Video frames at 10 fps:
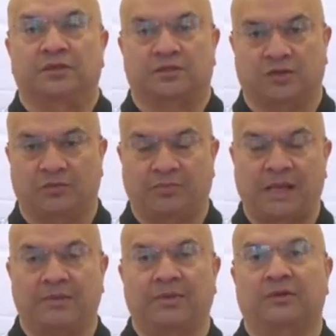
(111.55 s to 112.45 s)
So
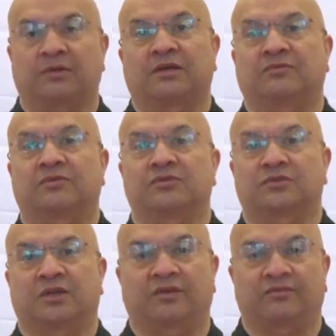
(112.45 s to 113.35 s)
black belt levels
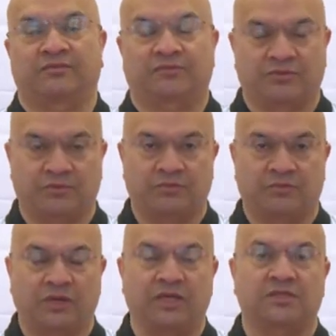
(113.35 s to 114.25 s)
you have
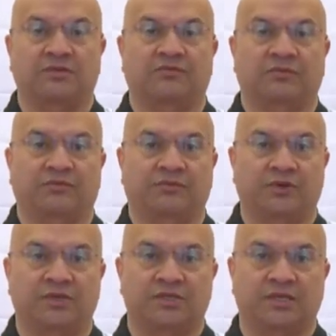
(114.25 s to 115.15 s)
from ranging from
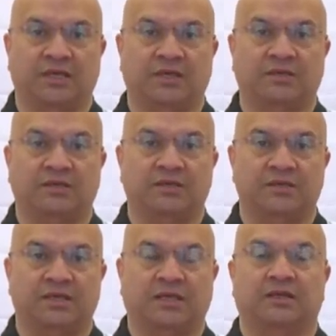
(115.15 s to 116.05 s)
first dan,
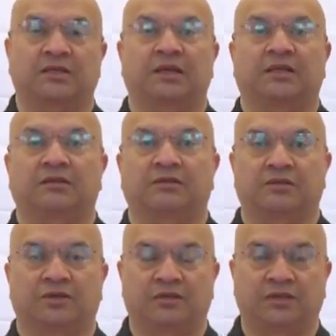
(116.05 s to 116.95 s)
second dan,
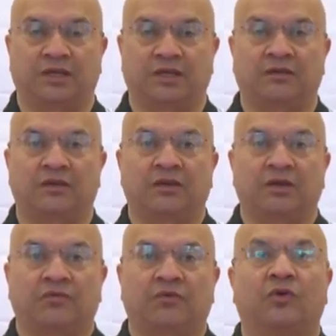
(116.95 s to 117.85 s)
third dan,
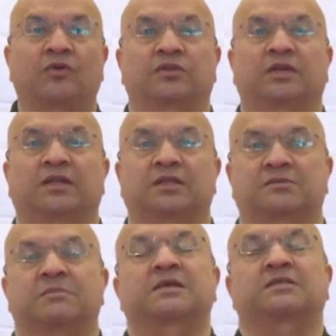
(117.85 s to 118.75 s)
fourth dan
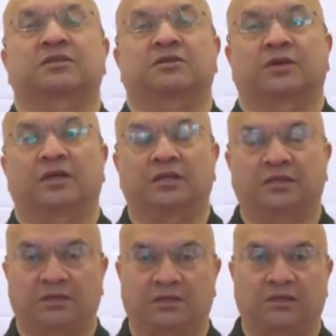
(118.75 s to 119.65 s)
is master
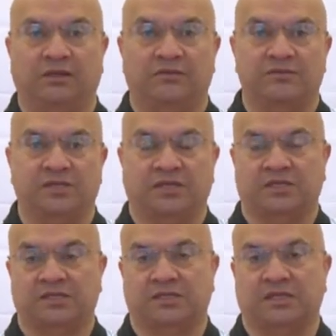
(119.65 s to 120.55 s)
grade, then you have
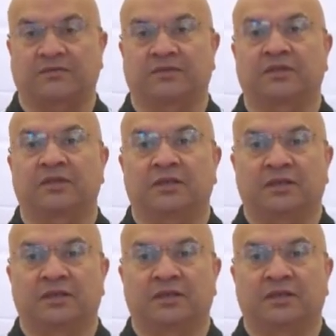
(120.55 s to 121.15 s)
six, seven,